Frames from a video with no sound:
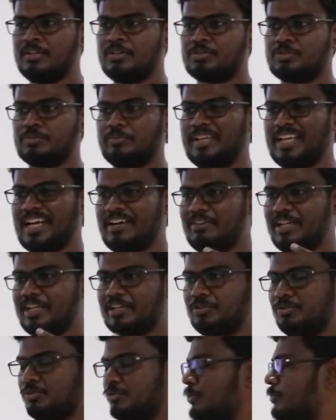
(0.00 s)
So we have
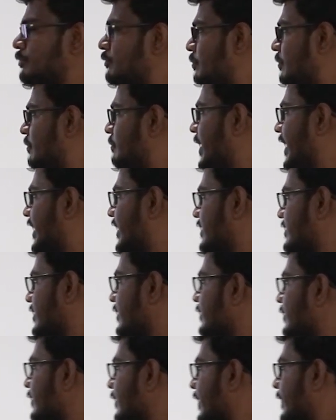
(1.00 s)
like 2
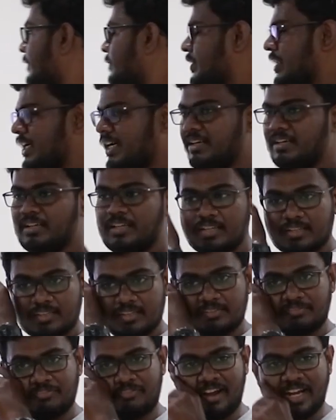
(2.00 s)
packages and
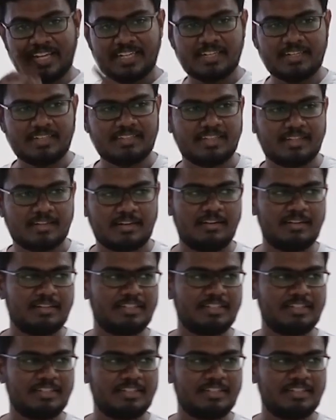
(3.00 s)
finally they are all